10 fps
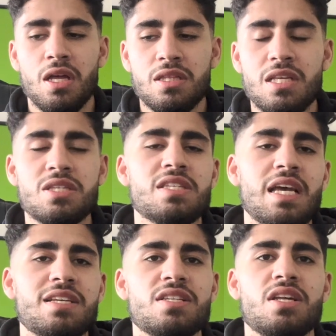This is
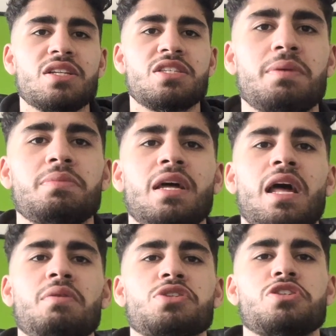actually a tip that
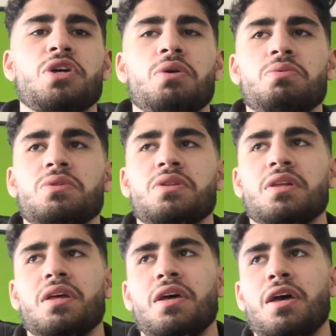I was told
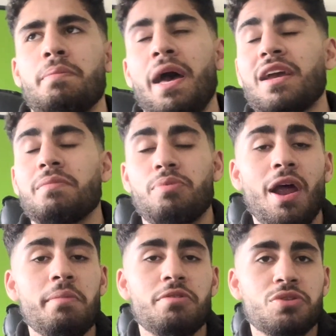back in
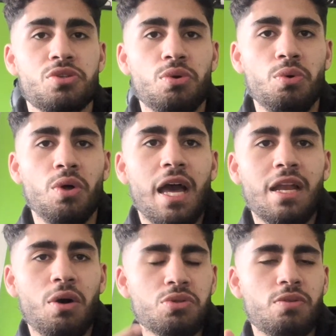primary school, and I
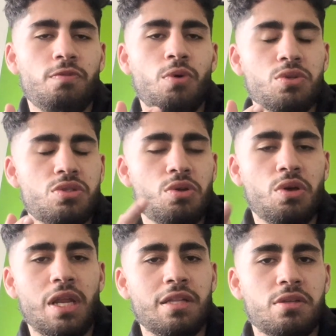also want to
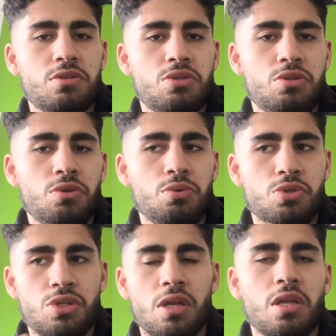connect it to
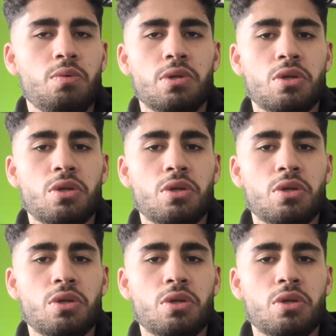studying with